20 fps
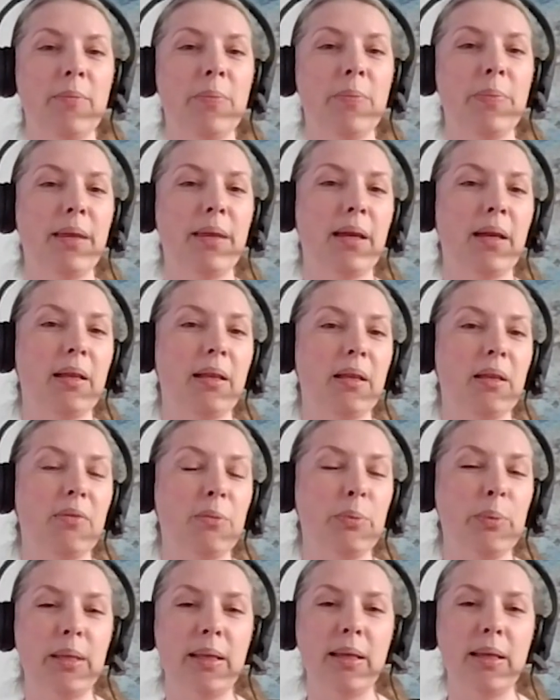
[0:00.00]
And
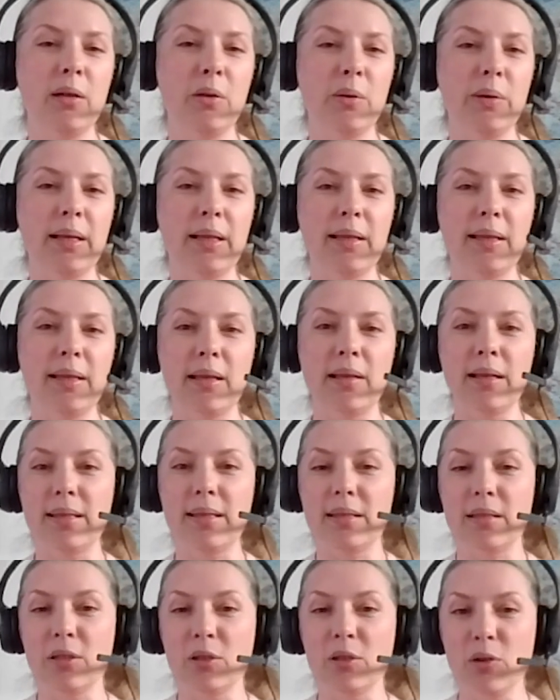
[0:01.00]
if we then look at the
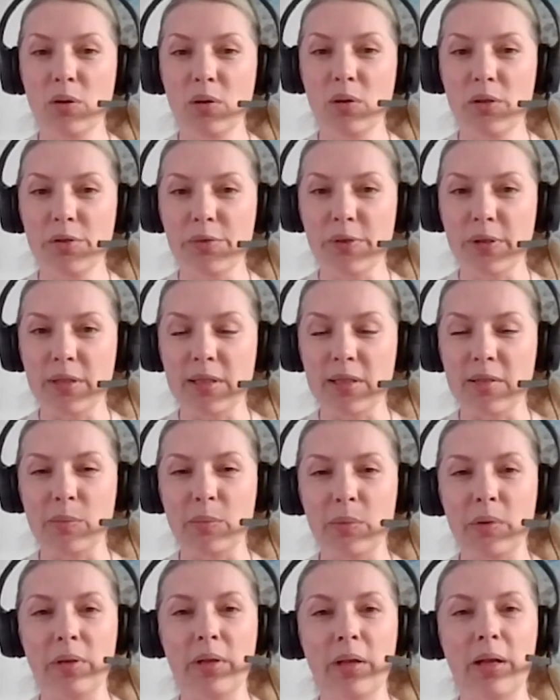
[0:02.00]
adolescent girls, for
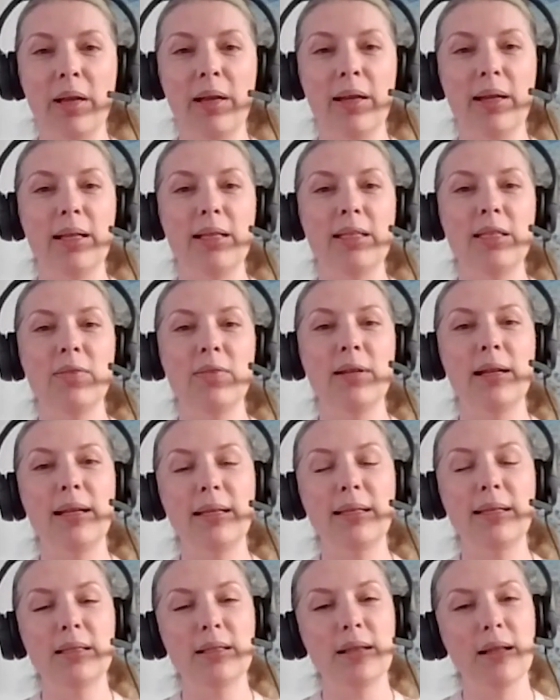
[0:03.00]
example, it's even
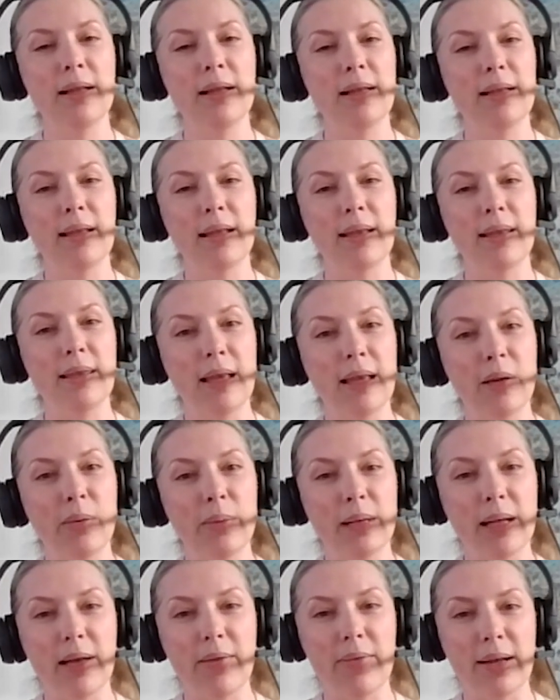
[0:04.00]
less likely that they
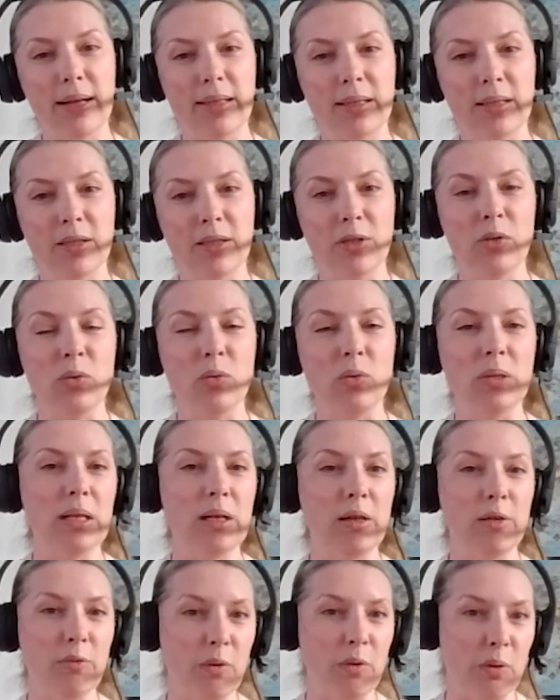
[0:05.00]
will have access to
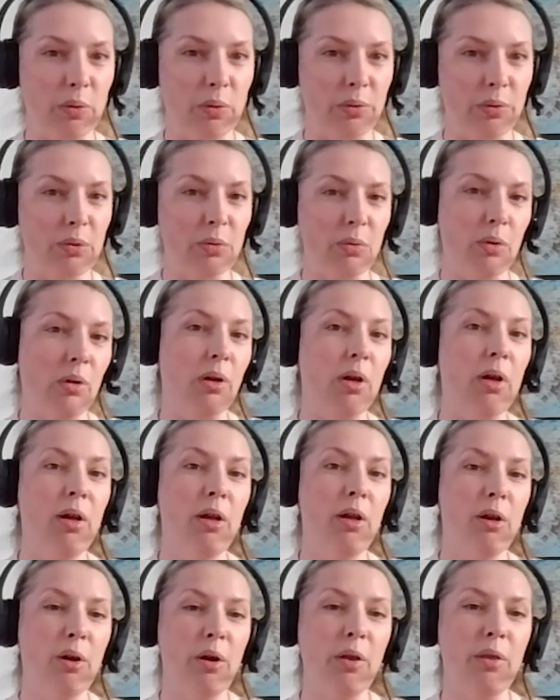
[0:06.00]
telephones or
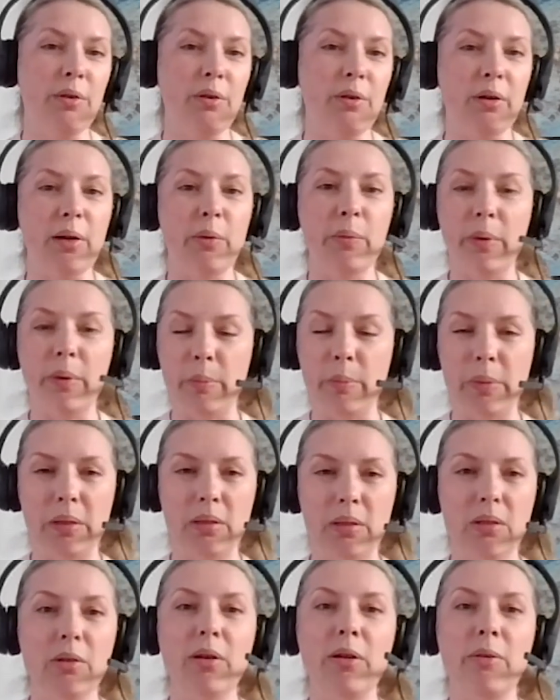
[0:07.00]
other equipment
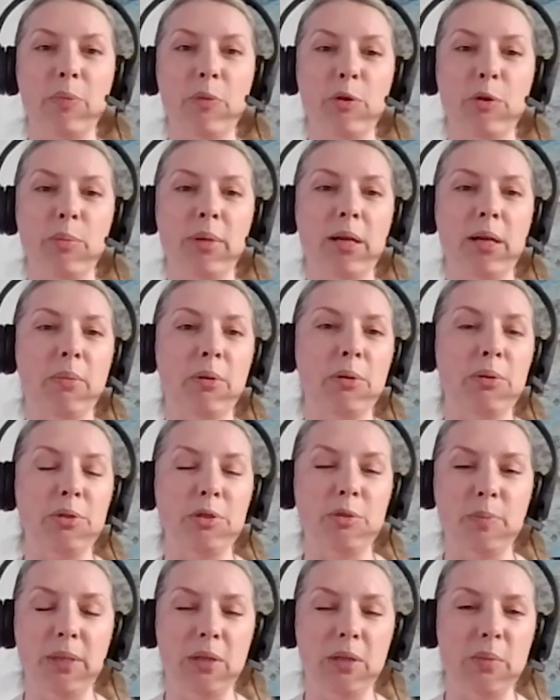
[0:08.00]
to be able to
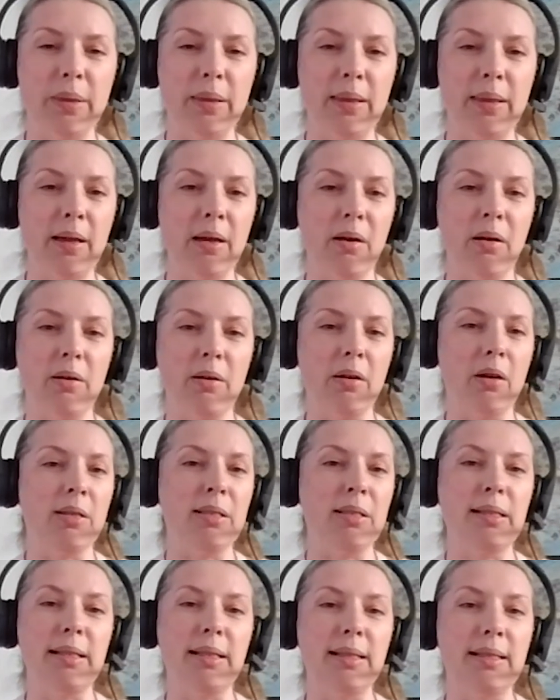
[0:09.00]
speak when they are
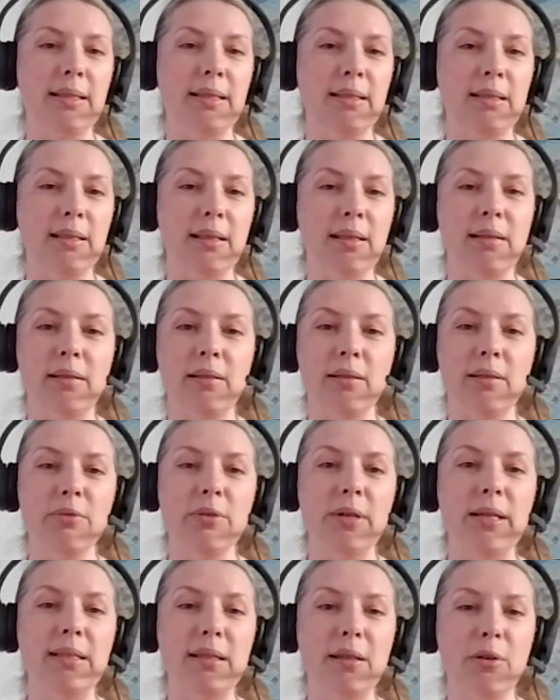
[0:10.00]
isolated and
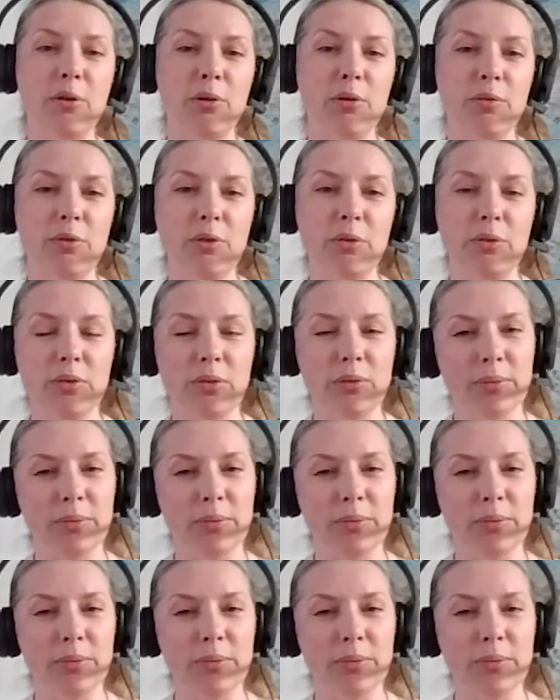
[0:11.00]
facing curfews.